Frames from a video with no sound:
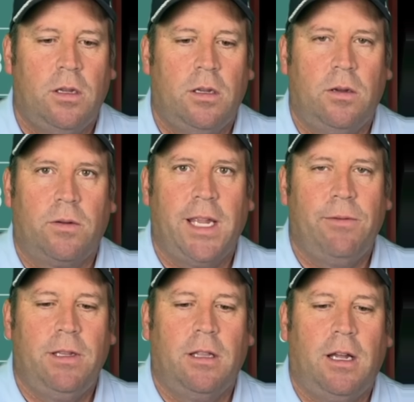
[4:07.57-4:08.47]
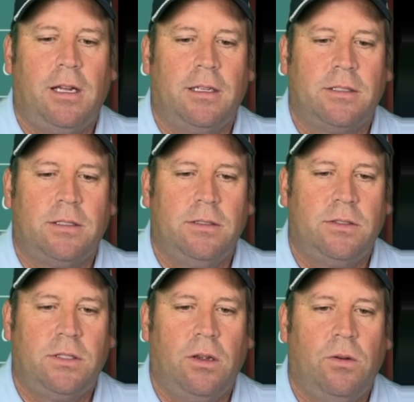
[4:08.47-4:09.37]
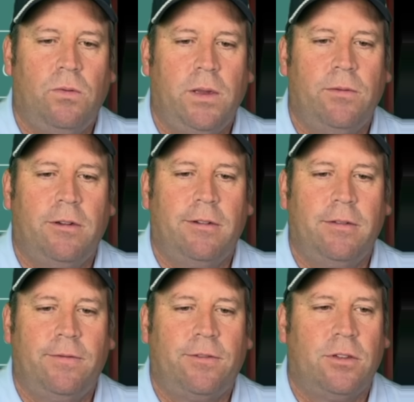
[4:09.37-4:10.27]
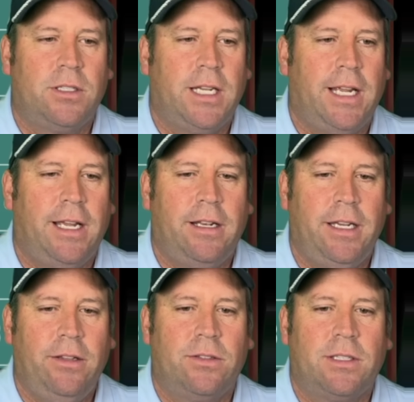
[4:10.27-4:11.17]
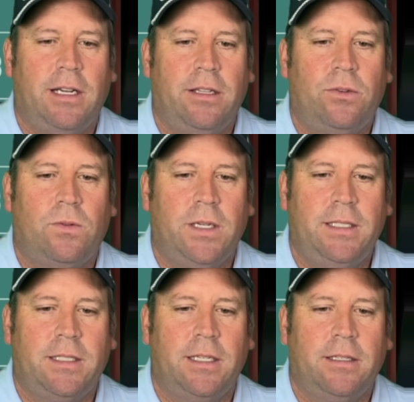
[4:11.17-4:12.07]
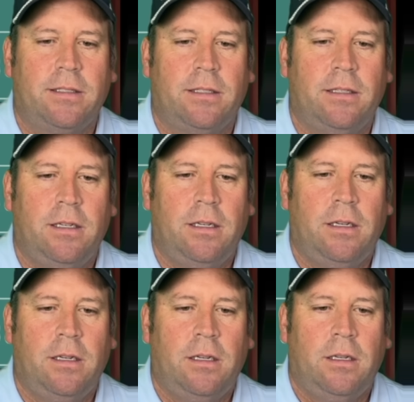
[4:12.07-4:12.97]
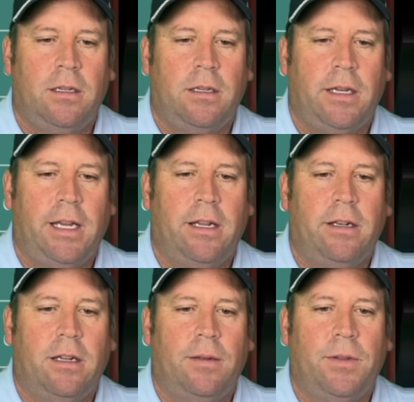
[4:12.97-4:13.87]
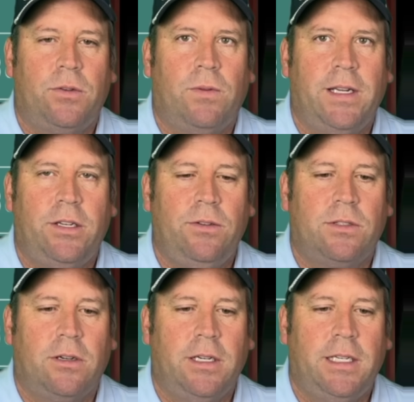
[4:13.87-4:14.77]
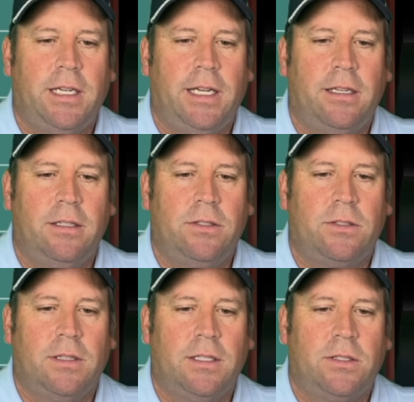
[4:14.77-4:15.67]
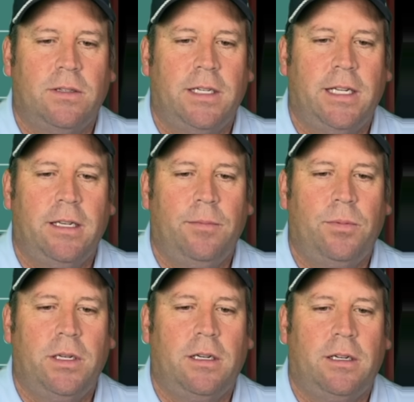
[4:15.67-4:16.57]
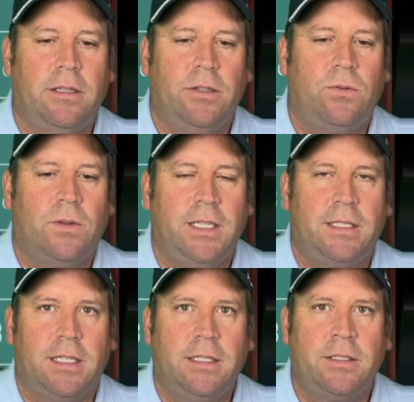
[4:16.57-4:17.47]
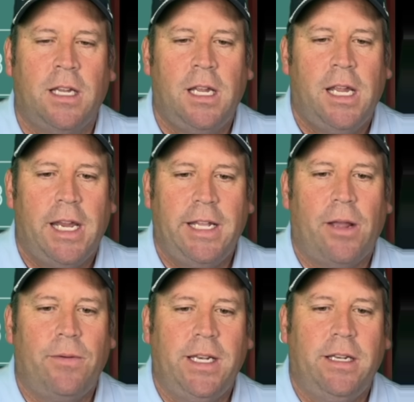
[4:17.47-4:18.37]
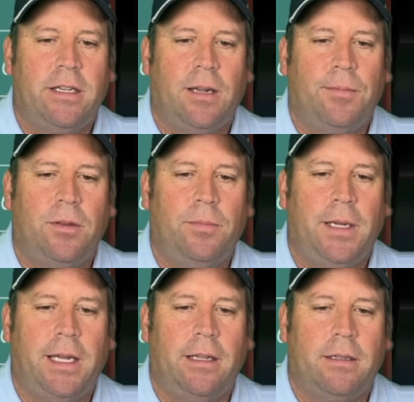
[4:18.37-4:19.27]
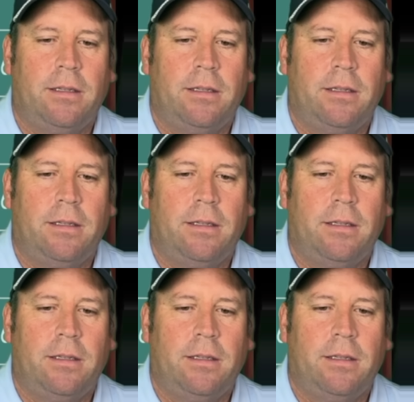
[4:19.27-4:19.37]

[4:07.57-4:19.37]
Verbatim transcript: Okay, we lost. So we will first add either side of the 26. And um, the 22 is already taken, so let's go ahead and put it on the 26. And now we need to double the bet.